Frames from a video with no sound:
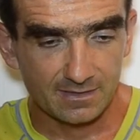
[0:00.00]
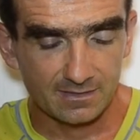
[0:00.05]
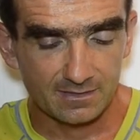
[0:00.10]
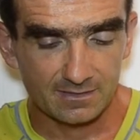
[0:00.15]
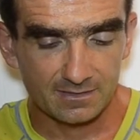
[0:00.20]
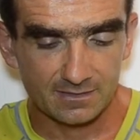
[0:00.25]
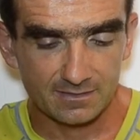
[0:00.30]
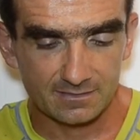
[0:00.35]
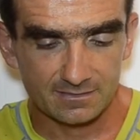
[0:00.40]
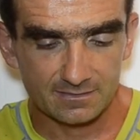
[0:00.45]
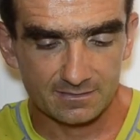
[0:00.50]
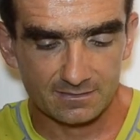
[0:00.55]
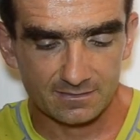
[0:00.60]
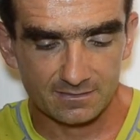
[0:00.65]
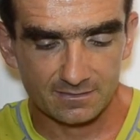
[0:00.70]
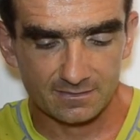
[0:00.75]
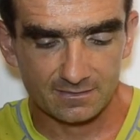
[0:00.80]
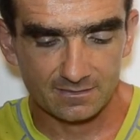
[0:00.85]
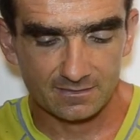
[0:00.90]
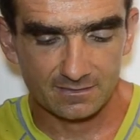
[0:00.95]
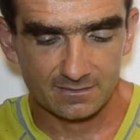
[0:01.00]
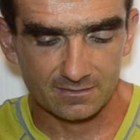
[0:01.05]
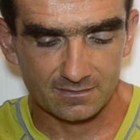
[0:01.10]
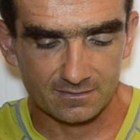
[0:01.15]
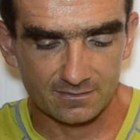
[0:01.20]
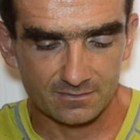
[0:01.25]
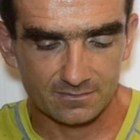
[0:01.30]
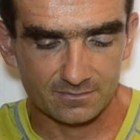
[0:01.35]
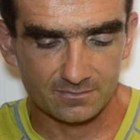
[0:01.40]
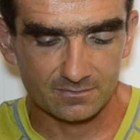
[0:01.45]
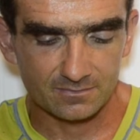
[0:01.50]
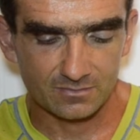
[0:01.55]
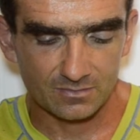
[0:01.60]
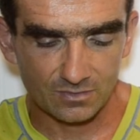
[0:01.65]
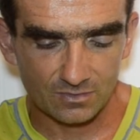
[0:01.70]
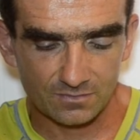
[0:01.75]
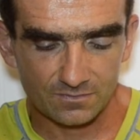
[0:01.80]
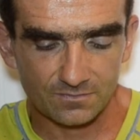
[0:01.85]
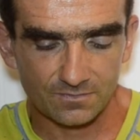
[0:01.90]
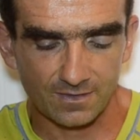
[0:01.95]
He's
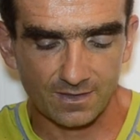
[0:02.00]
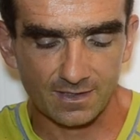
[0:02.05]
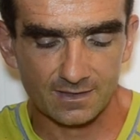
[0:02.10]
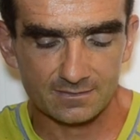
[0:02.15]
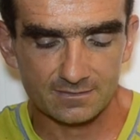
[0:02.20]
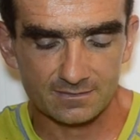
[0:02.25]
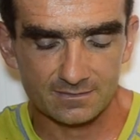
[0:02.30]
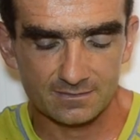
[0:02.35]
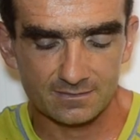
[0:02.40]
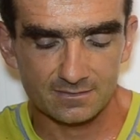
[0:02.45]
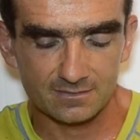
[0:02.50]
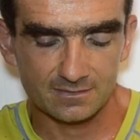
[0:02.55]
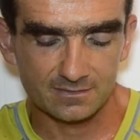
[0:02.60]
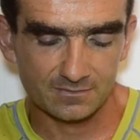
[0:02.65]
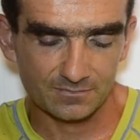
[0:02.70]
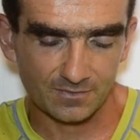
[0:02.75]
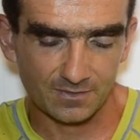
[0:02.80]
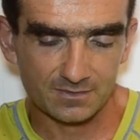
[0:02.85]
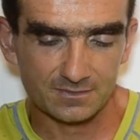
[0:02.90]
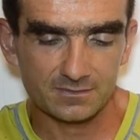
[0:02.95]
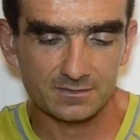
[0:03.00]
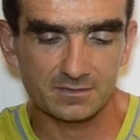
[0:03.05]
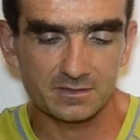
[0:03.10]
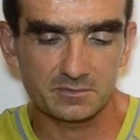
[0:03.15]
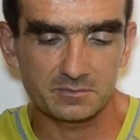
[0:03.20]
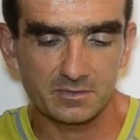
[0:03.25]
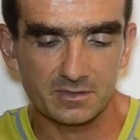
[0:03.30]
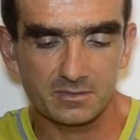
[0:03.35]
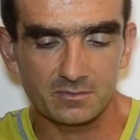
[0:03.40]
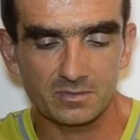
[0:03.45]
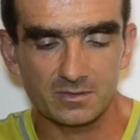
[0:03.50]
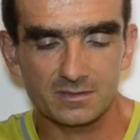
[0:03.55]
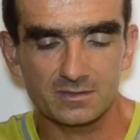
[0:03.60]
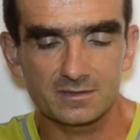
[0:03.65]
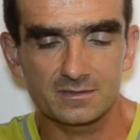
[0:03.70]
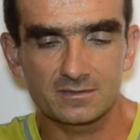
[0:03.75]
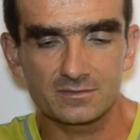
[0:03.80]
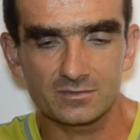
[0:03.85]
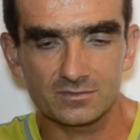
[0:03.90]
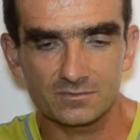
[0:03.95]
not fast. He's faster than me, but
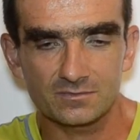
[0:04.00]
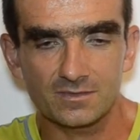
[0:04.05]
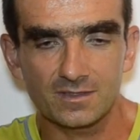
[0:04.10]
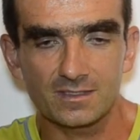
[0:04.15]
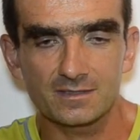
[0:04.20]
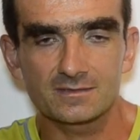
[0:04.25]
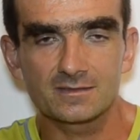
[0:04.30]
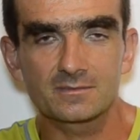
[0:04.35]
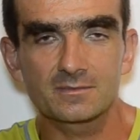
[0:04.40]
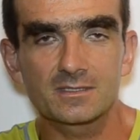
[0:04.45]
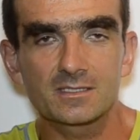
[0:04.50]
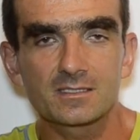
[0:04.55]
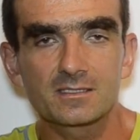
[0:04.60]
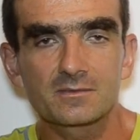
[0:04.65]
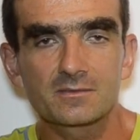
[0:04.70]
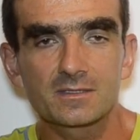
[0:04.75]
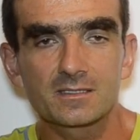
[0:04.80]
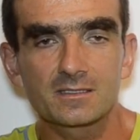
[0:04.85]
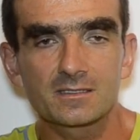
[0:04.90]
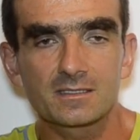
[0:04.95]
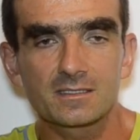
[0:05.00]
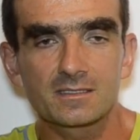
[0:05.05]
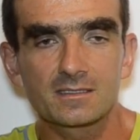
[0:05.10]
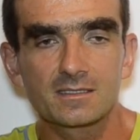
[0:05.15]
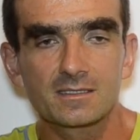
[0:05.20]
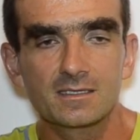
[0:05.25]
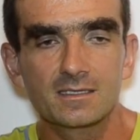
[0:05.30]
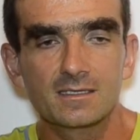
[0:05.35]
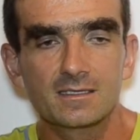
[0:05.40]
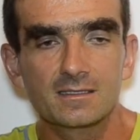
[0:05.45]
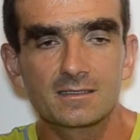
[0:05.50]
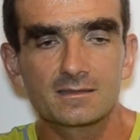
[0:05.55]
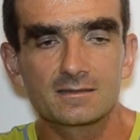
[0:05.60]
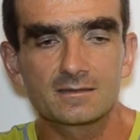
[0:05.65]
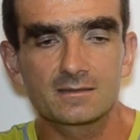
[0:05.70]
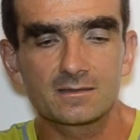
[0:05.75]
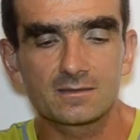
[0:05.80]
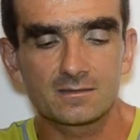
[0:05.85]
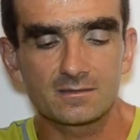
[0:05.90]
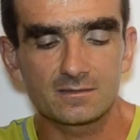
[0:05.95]
he's not faster. But anyway, he can
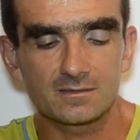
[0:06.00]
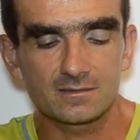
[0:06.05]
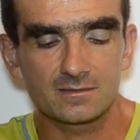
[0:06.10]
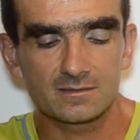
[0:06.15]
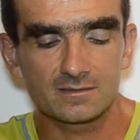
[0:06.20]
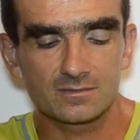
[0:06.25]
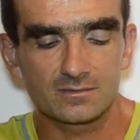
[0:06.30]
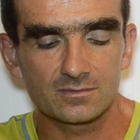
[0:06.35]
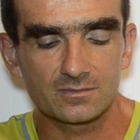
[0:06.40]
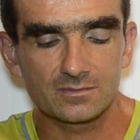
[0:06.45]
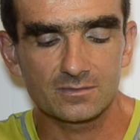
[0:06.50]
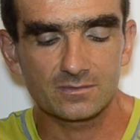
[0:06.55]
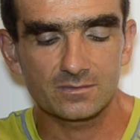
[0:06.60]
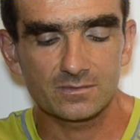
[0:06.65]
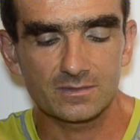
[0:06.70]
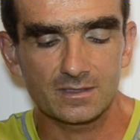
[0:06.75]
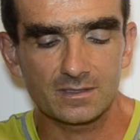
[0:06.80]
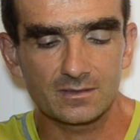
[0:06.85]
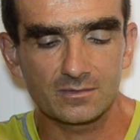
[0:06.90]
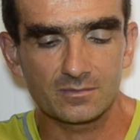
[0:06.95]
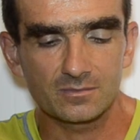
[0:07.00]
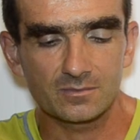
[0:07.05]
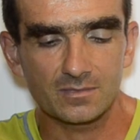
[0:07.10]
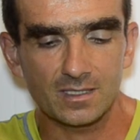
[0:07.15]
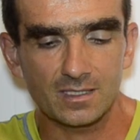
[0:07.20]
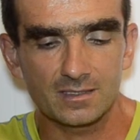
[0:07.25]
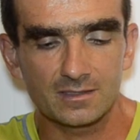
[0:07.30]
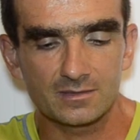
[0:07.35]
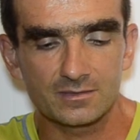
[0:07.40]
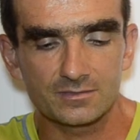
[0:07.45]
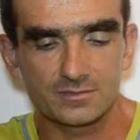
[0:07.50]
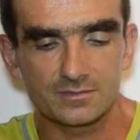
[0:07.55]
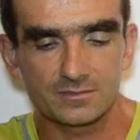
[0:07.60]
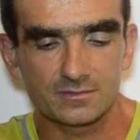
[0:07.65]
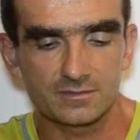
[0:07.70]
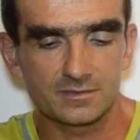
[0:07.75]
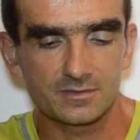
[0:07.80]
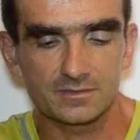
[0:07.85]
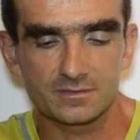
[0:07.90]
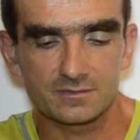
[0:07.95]
still do really good mileage,
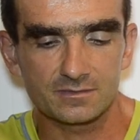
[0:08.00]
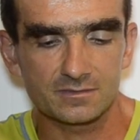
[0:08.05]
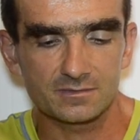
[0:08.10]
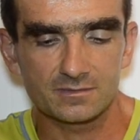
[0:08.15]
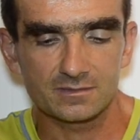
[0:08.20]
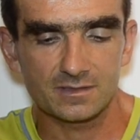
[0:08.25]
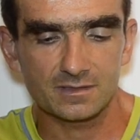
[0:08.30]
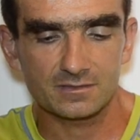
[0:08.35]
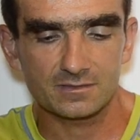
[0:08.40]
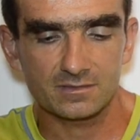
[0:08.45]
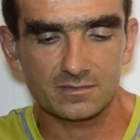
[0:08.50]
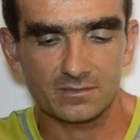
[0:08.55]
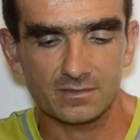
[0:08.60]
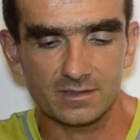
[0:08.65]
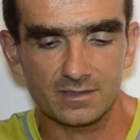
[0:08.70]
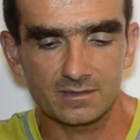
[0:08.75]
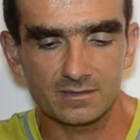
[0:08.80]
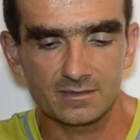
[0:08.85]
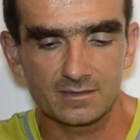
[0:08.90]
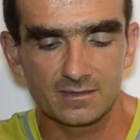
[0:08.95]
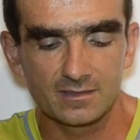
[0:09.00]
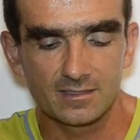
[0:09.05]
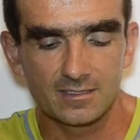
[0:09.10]
which is just great.